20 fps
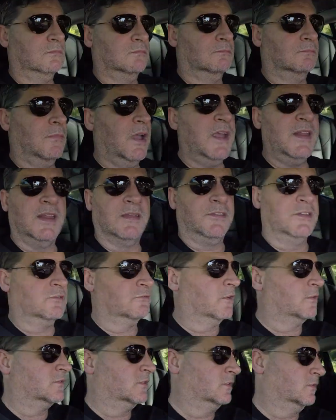Man, that thing's
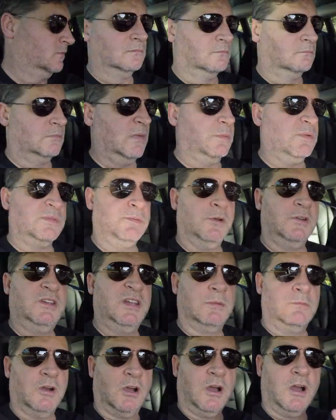roasting. Mobile speed
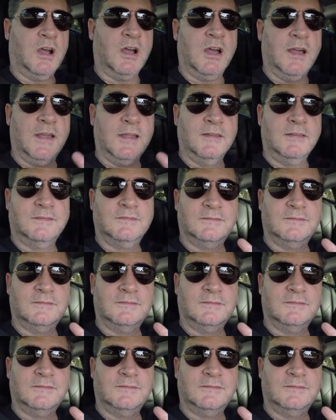camera, hi!